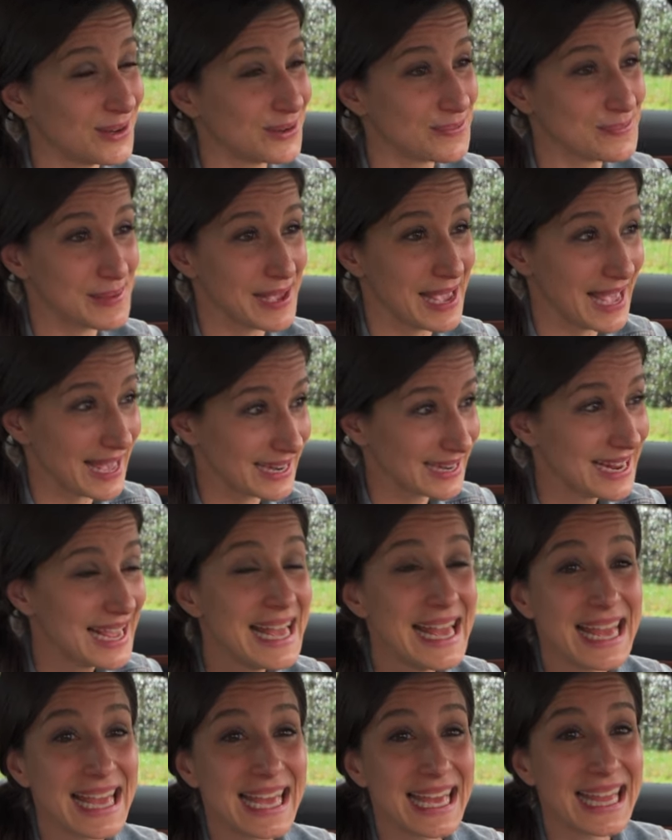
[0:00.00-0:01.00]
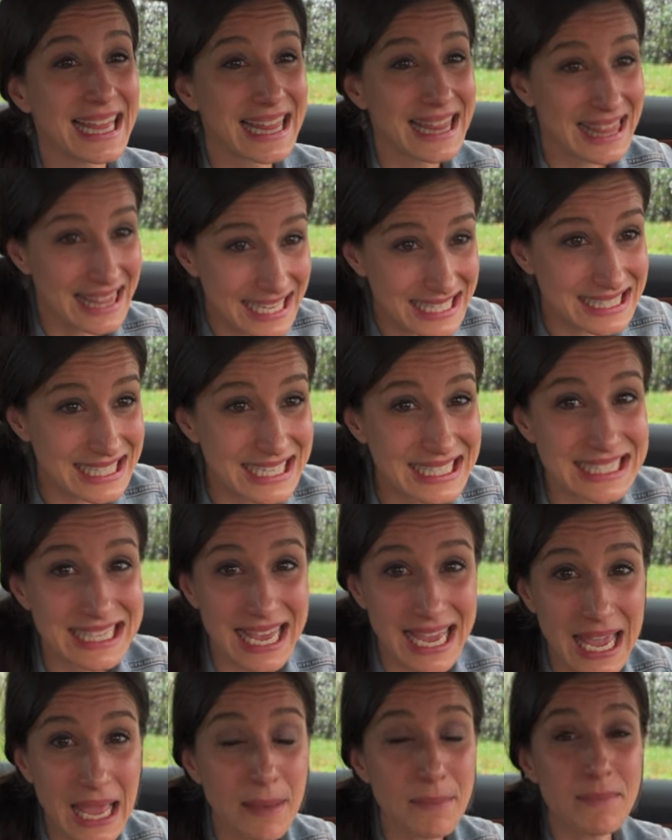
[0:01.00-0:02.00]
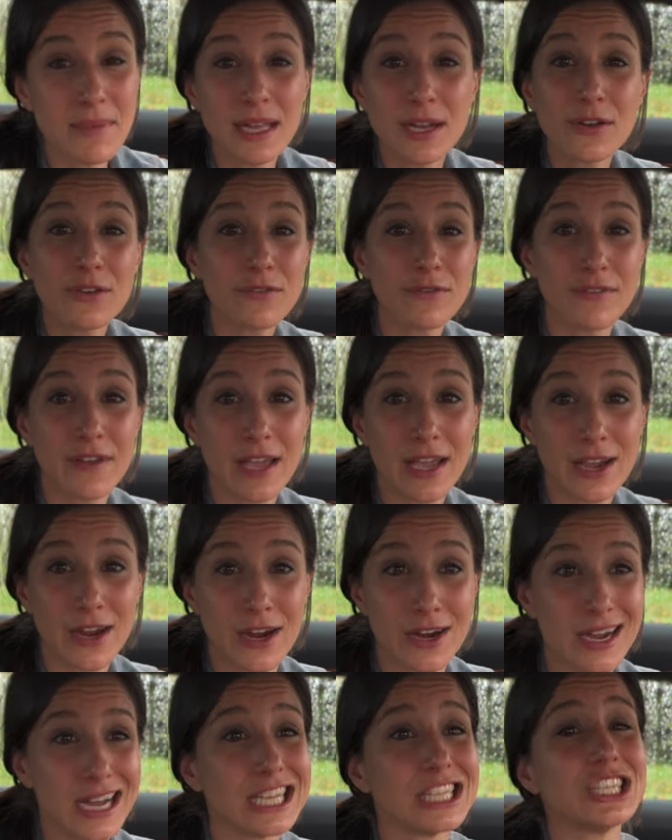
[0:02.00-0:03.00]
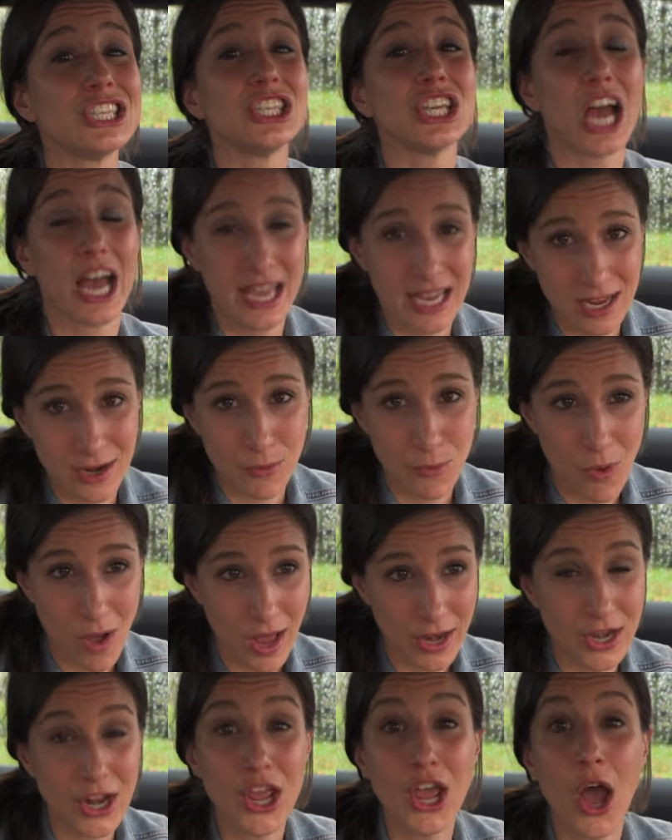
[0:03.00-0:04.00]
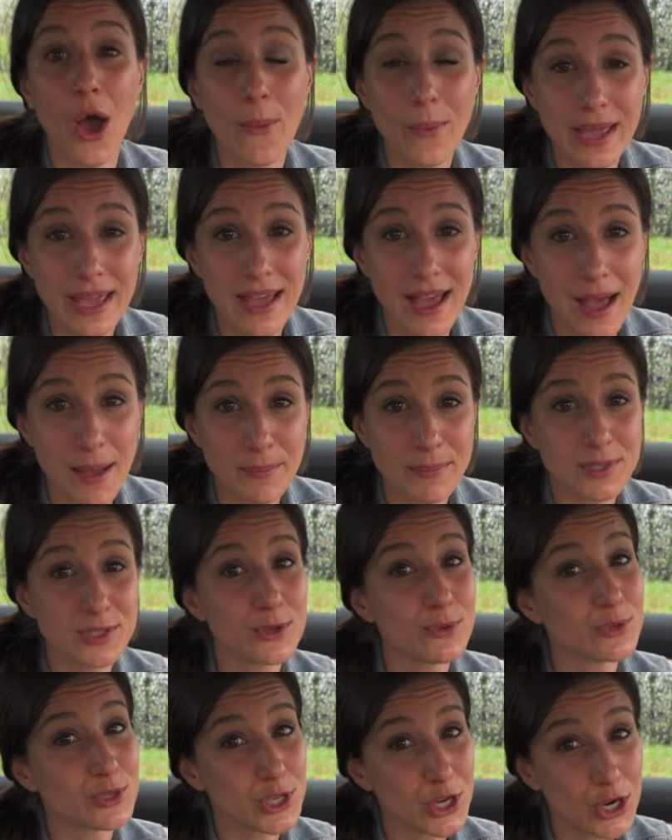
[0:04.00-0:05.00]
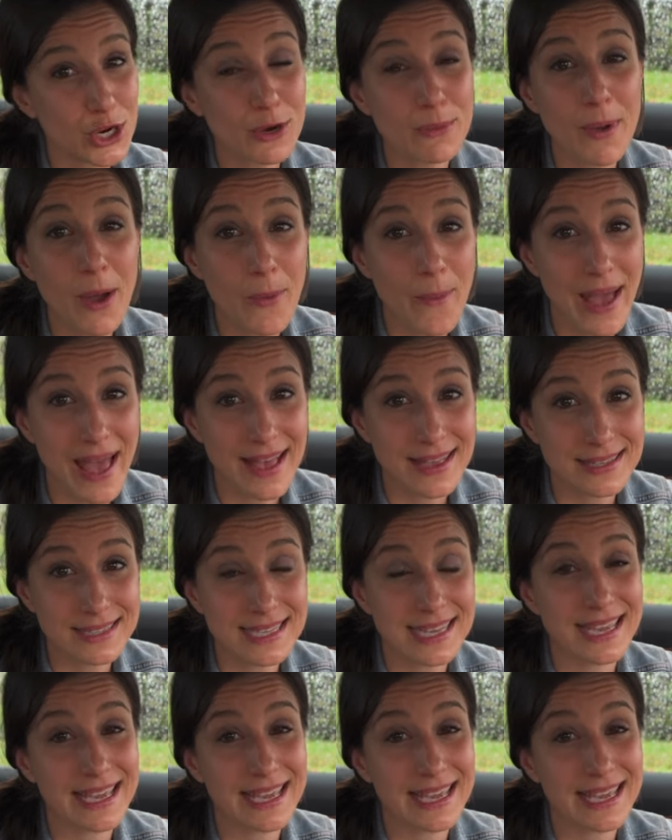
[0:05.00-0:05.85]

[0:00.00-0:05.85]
oh man, this is like a middle finger, a giant one, going up to Turbo S